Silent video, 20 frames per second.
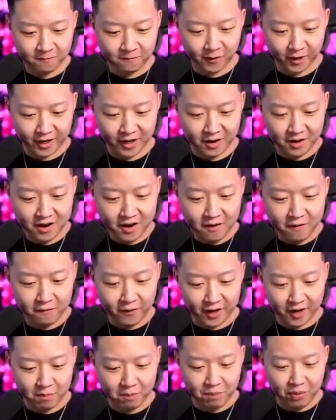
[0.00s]
Frickin',
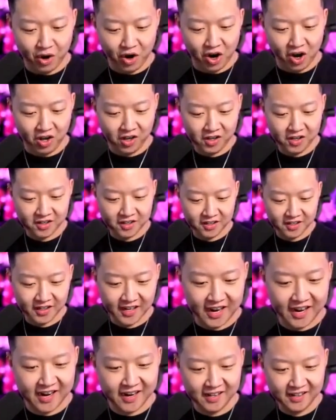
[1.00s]
frickin' Bull?
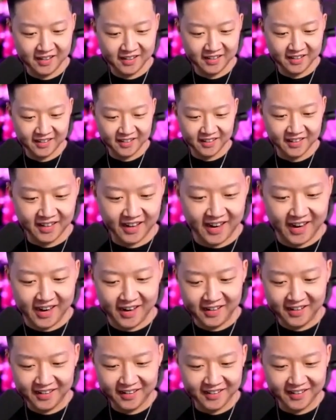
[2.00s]
Huh? Huh?